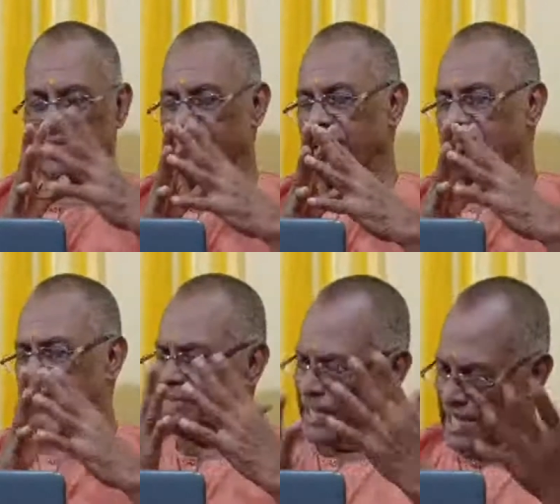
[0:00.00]
we
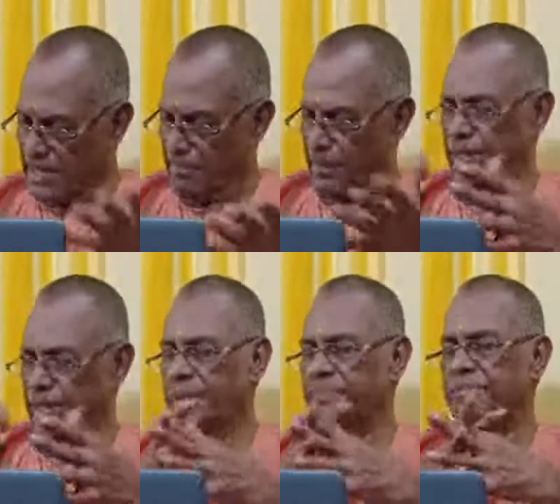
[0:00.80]
can complain
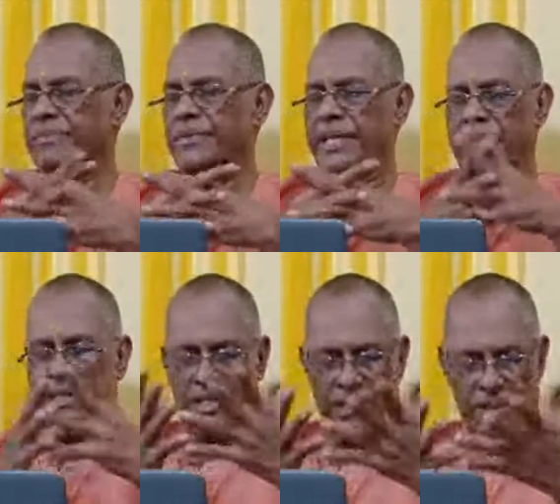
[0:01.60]
to him, we
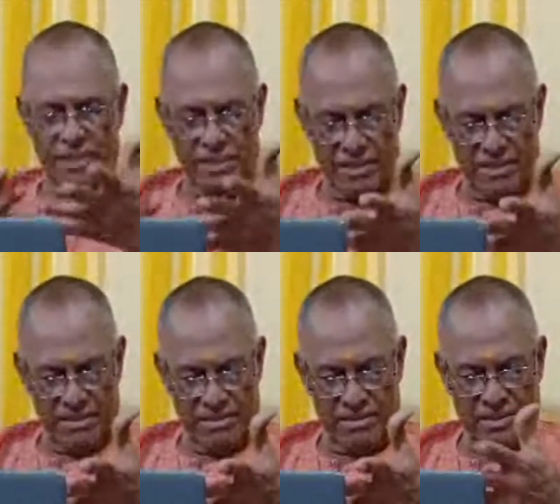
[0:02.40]
can
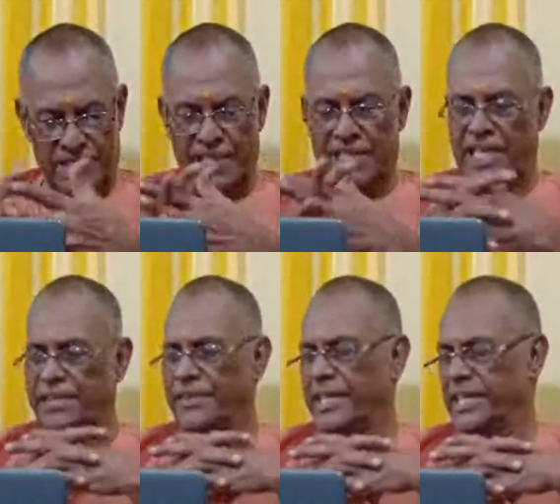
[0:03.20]
seek
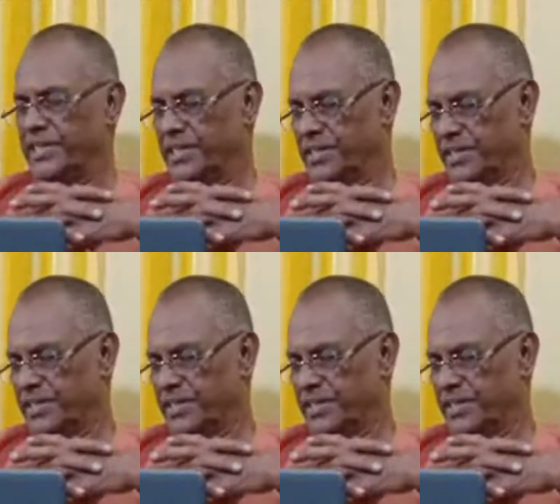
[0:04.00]
clarifications,